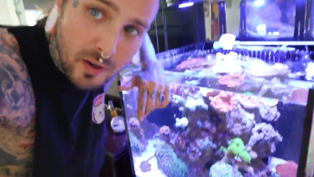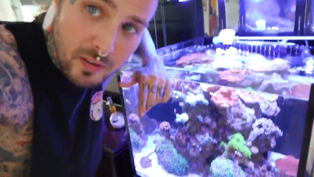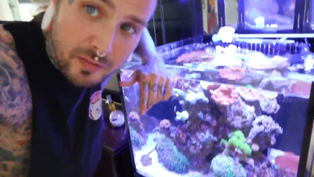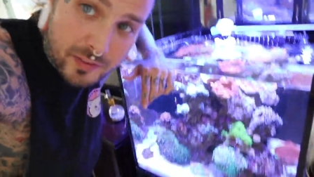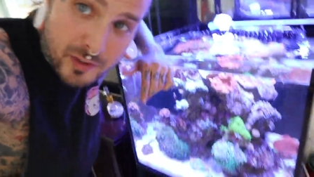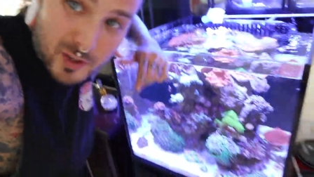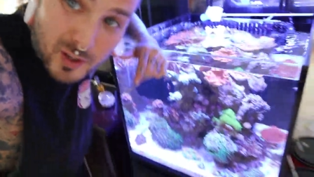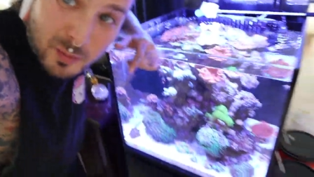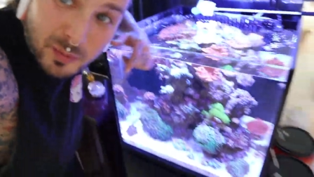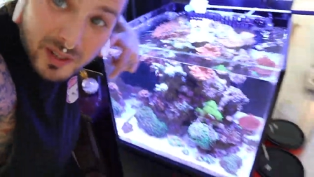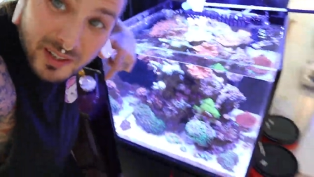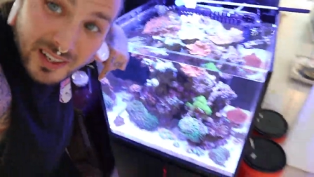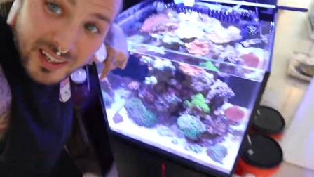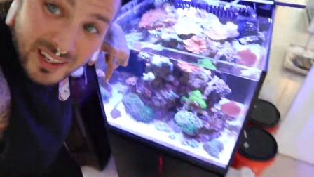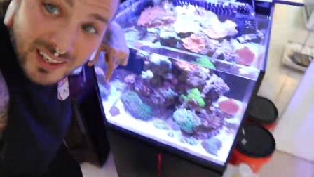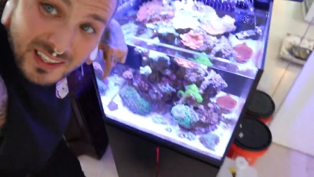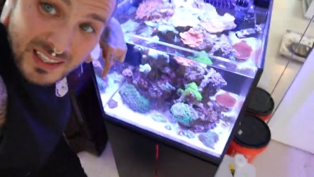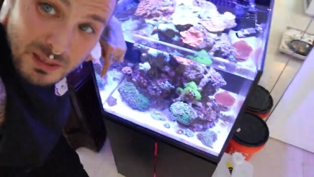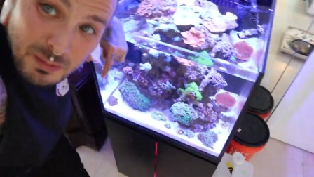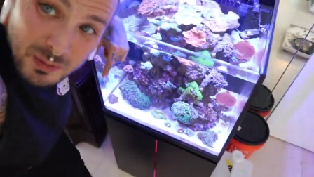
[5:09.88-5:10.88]
off unit, but I
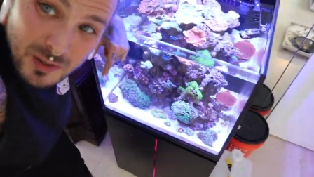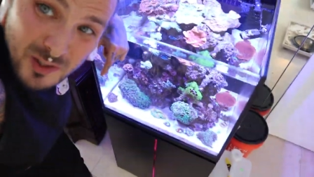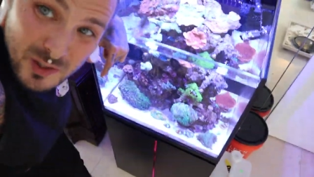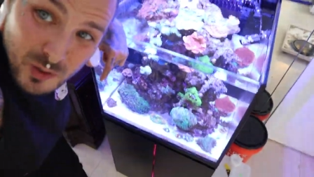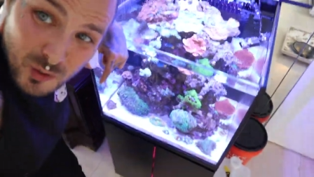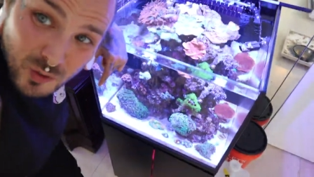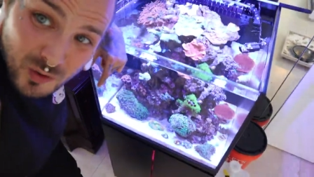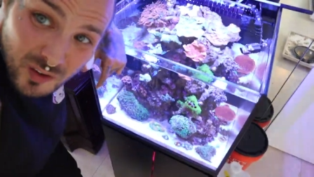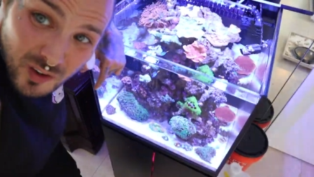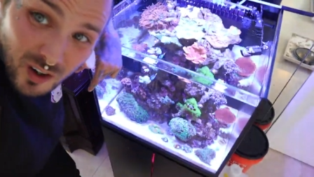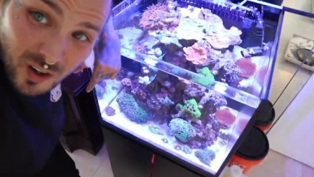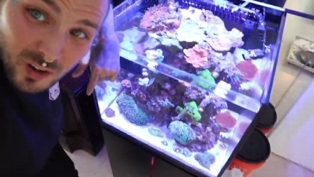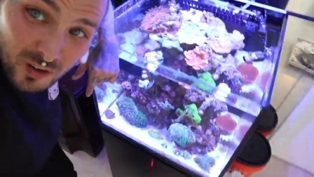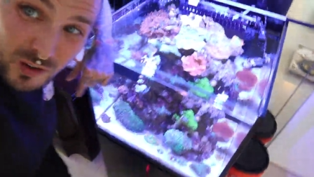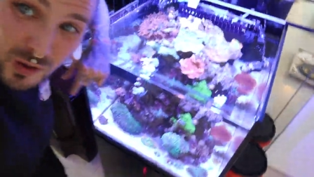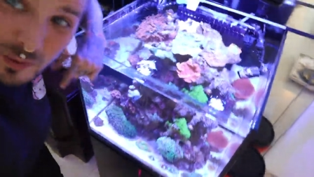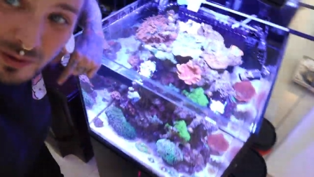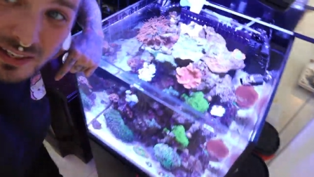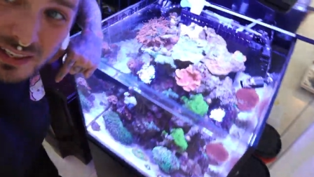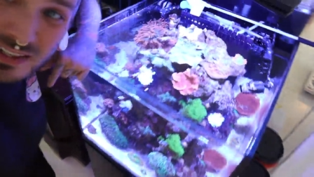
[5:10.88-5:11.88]
gotta keep control of the
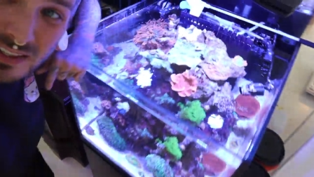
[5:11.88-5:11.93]
RO. I